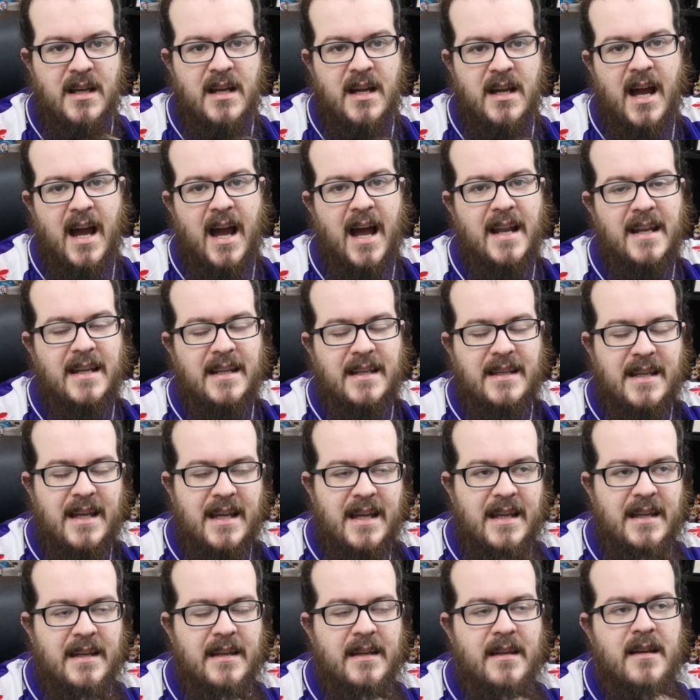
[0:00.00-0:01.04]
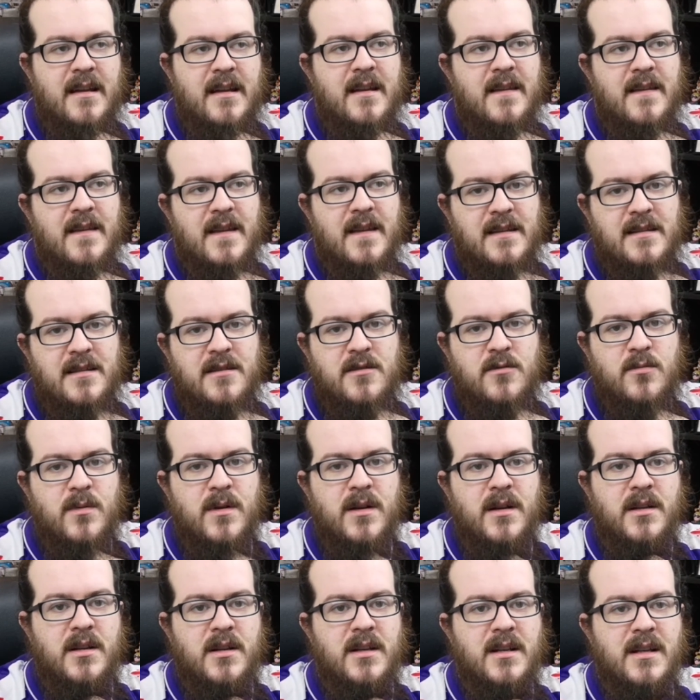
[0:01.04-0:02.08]
And again, this is where
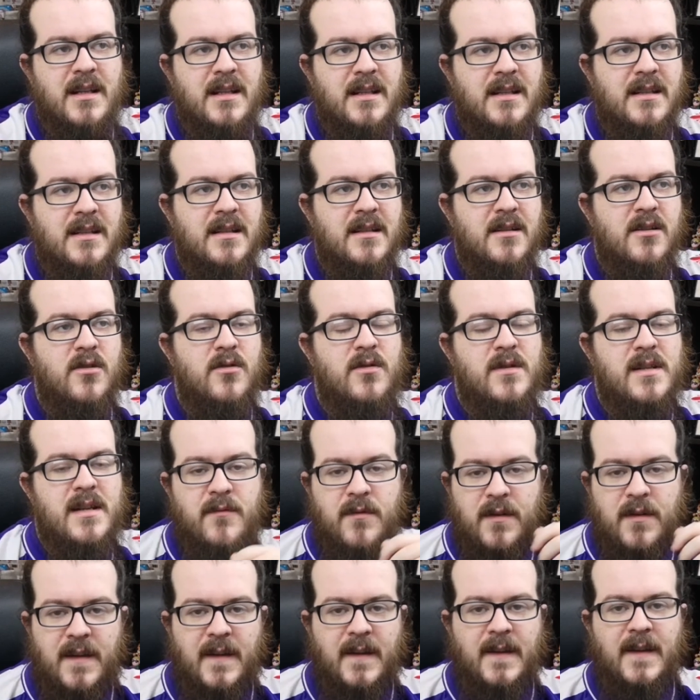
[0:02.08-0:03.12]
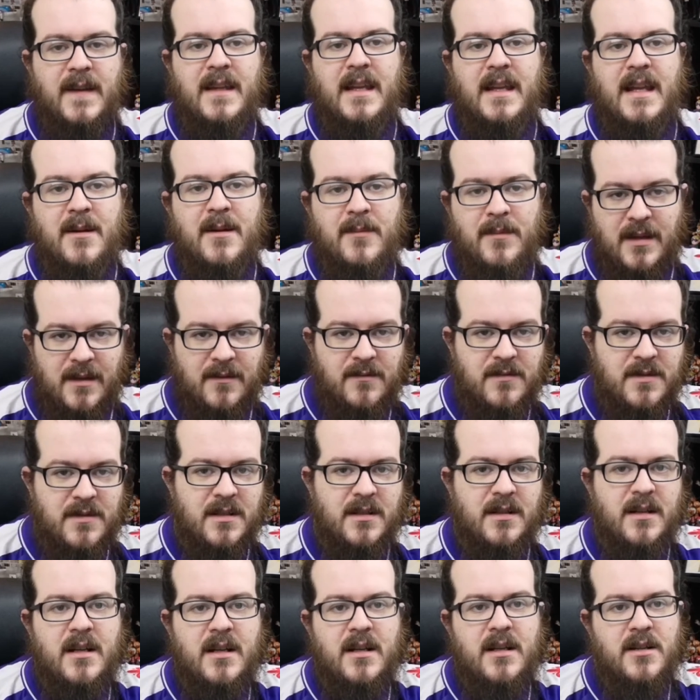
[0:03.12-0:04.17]
you need to use everything the game gives you
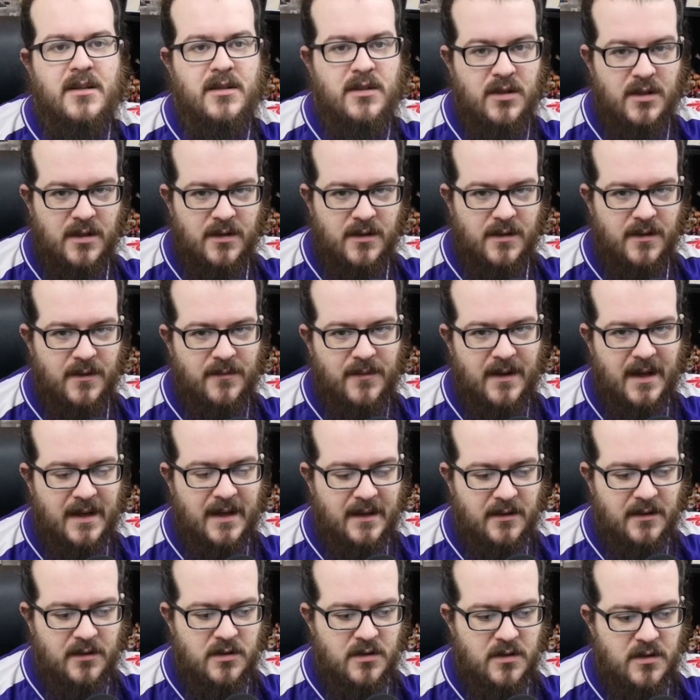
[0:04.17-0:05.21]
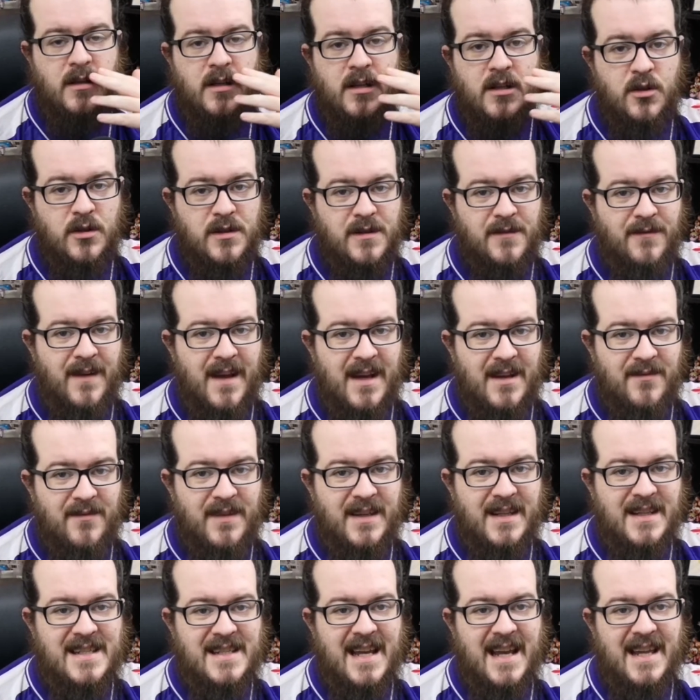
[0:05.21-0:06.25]
to your advantage. So those are five
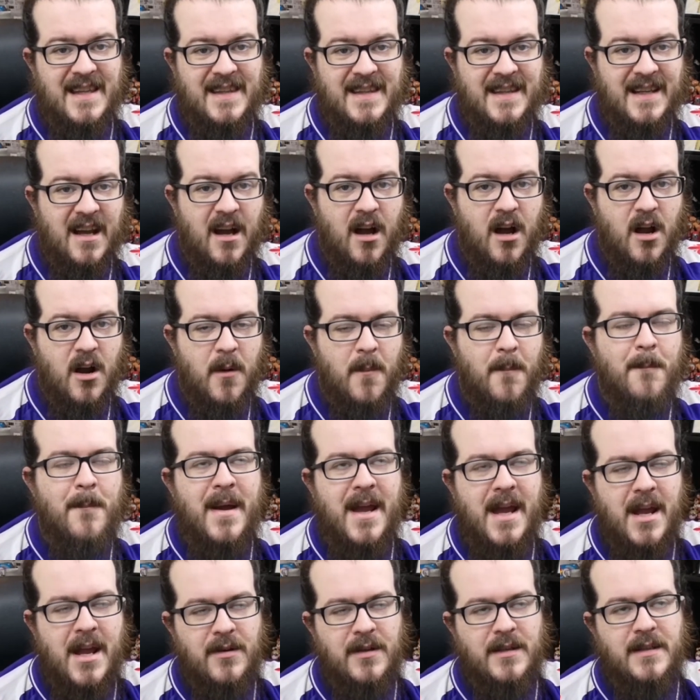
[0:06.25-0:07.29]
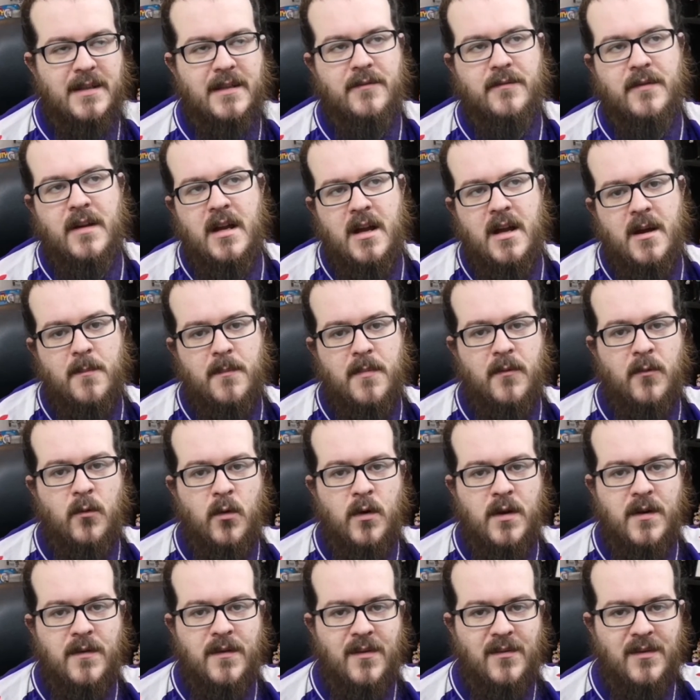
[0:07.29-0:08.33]
things that I think are imperative before
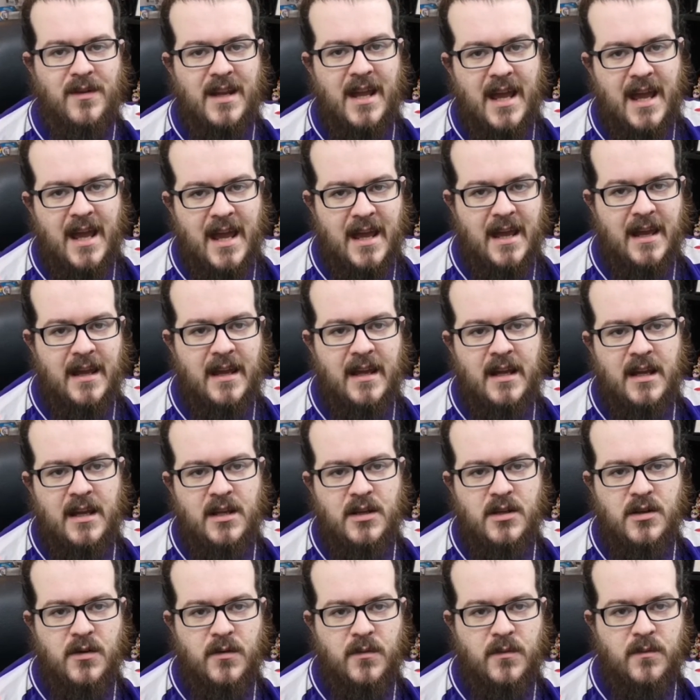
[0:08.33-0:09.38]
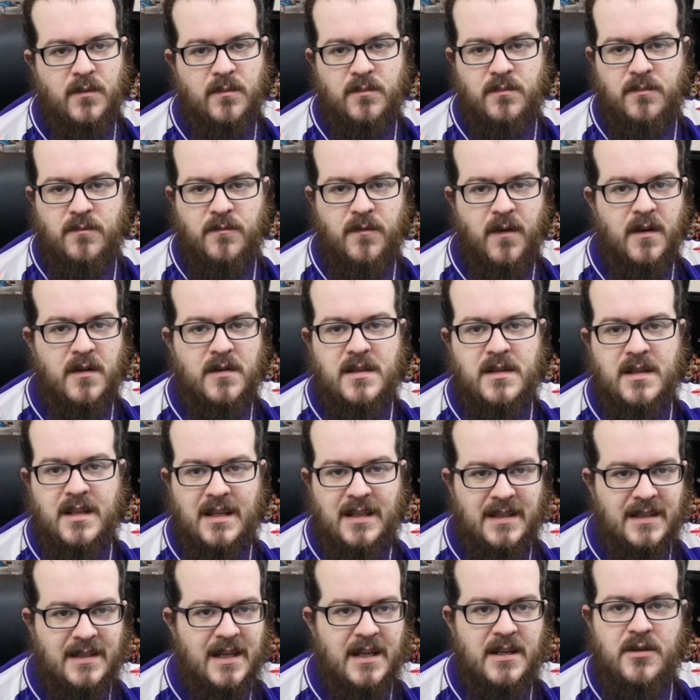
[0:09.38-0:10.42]
you even hit your first
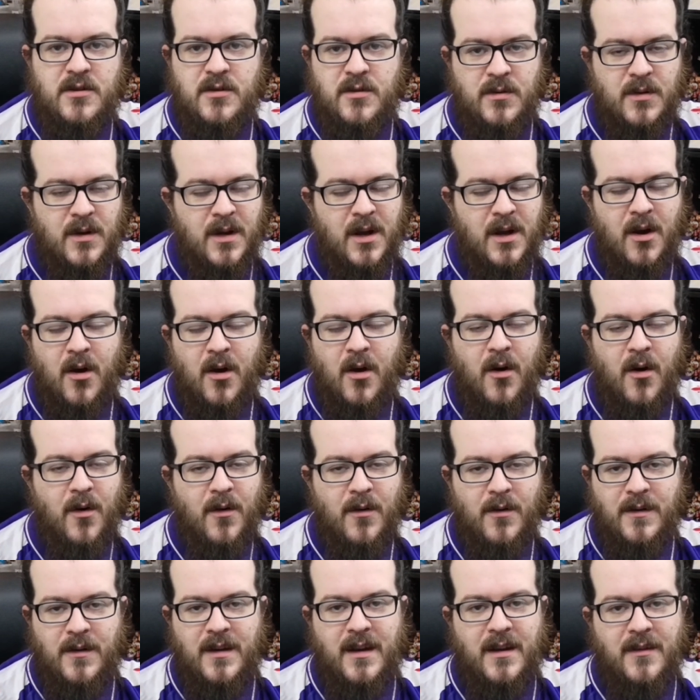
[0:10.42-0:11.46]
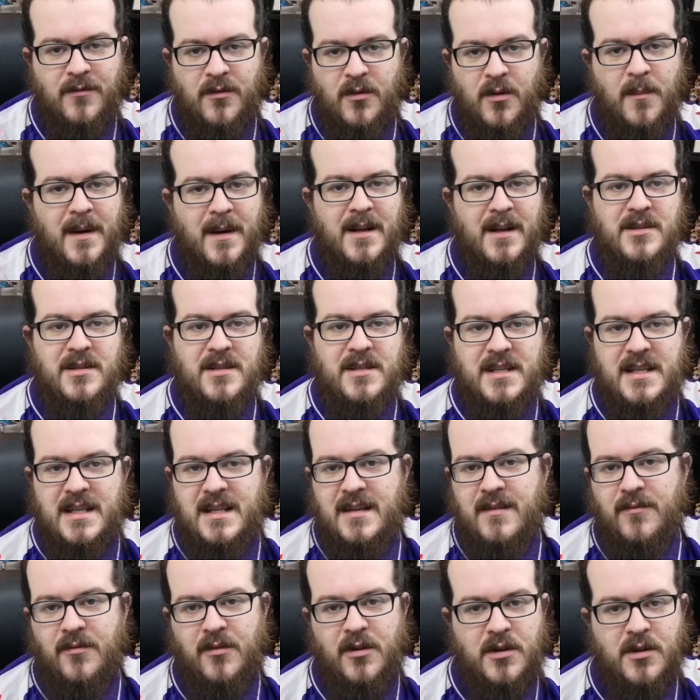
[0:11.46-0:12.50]
continue on a Football Manager
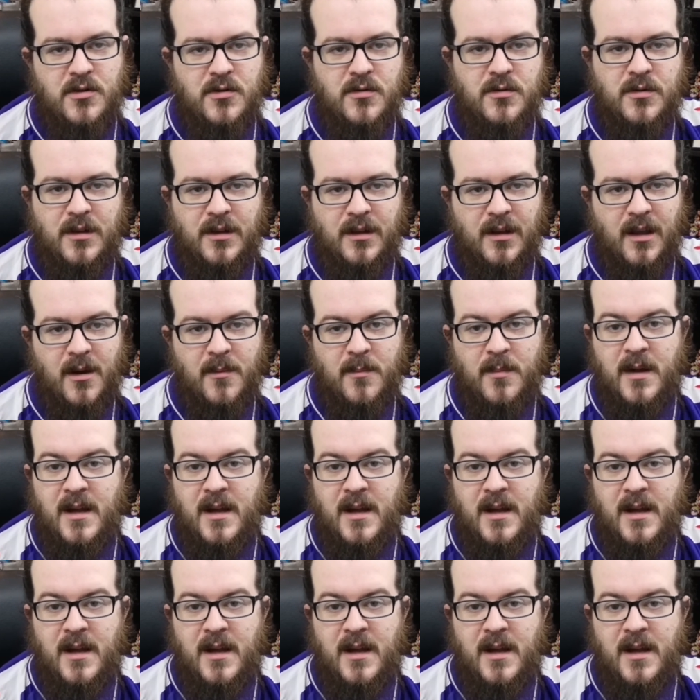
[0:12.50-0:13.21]
save or a new club.